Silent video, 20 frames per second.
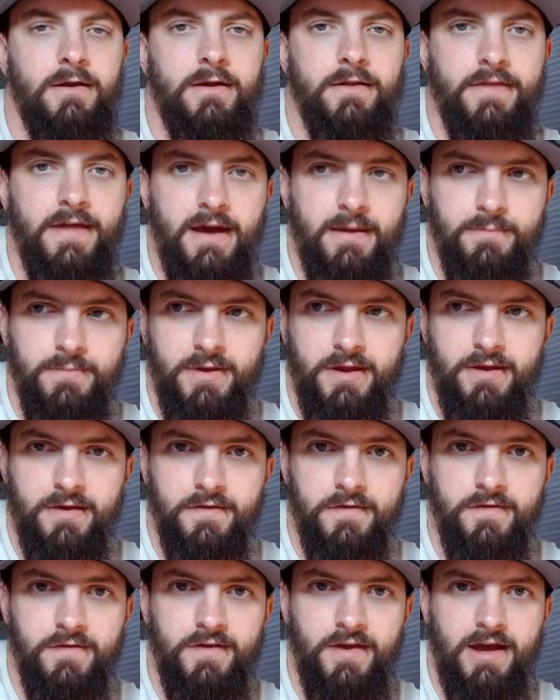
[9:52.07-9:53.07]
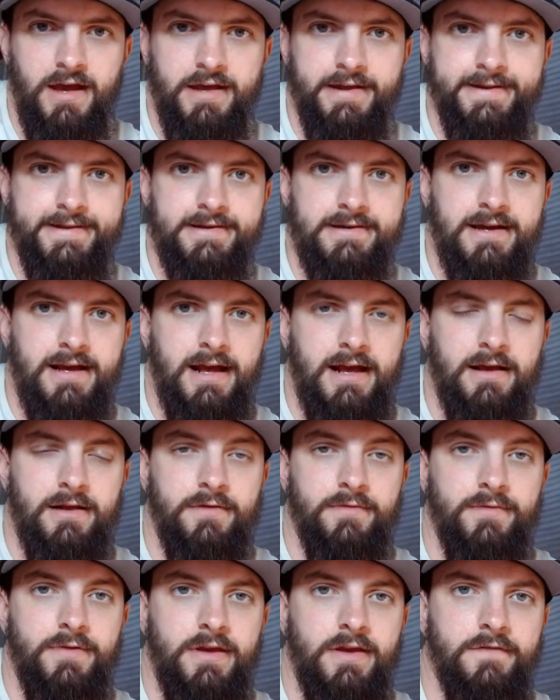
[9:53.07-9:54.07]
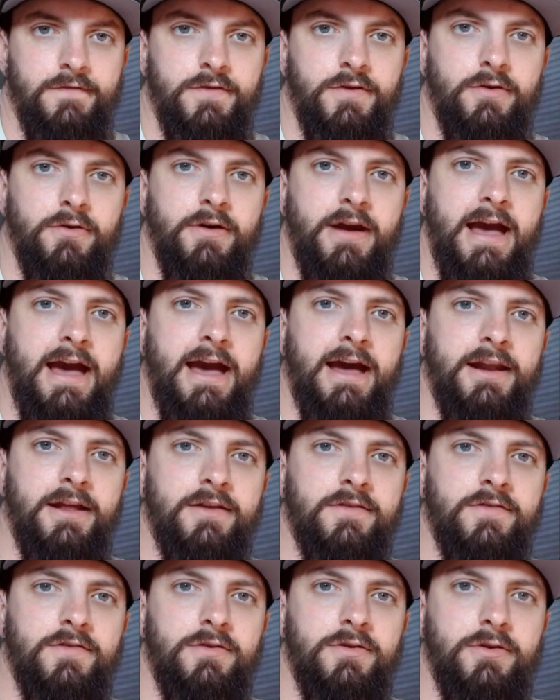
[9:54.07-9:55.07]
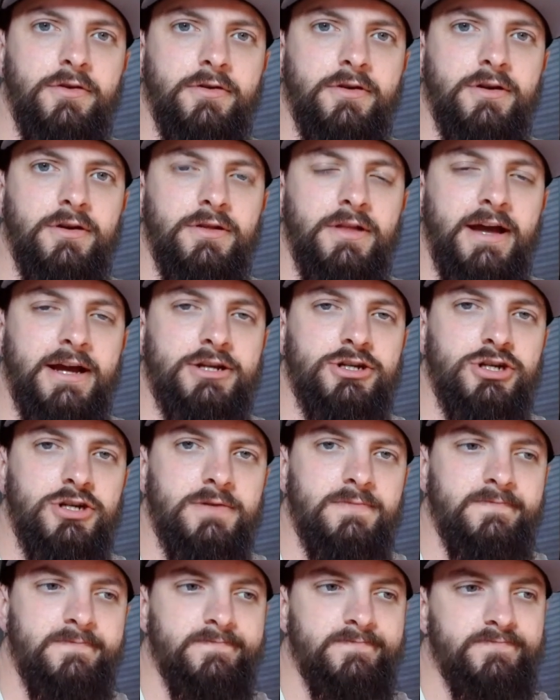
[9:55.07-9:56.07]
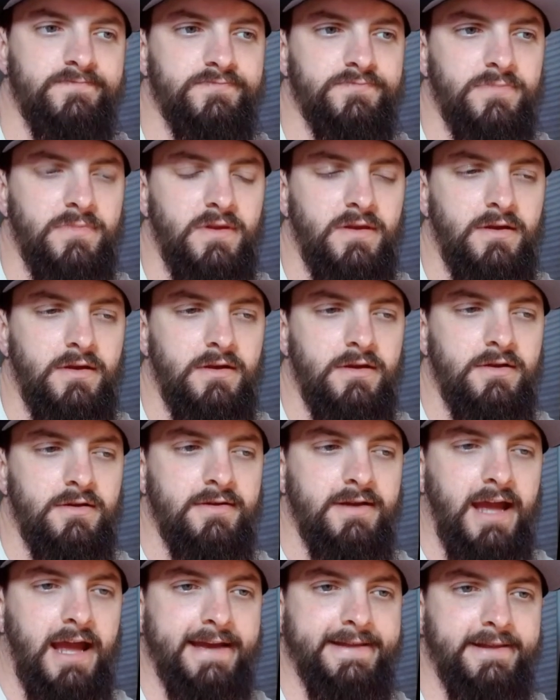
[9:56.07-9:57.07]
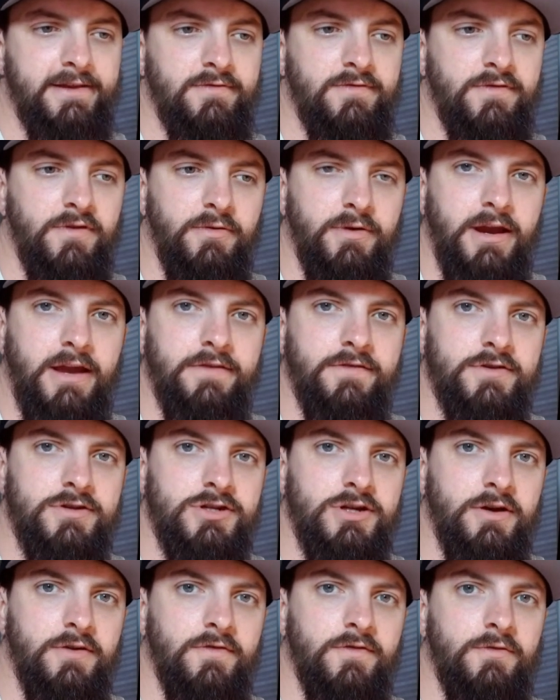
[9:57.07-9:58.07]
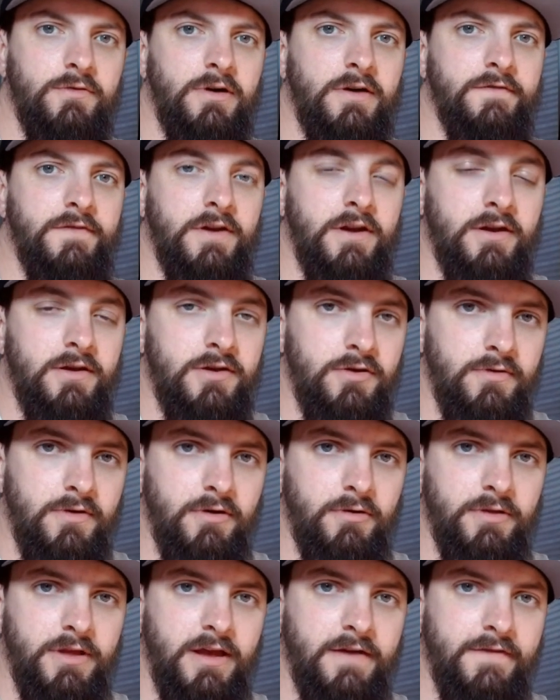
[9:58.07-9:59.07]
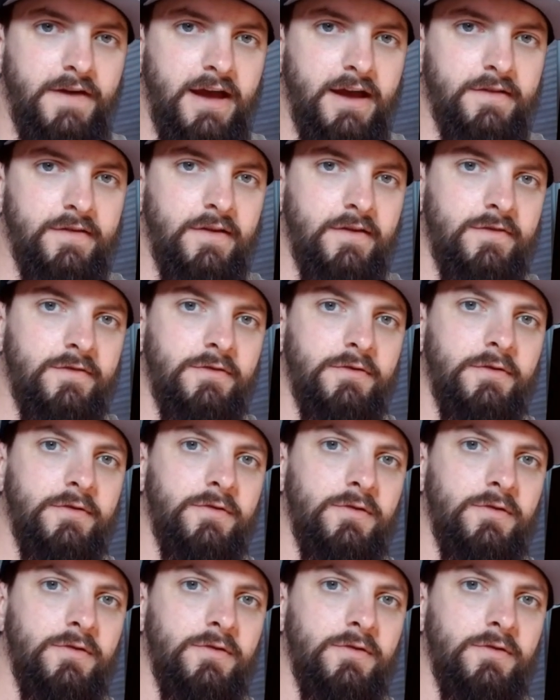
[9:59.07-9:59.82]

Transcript: That being said, if you're adding to your collection, and you don't get to shows too often and you only have access to those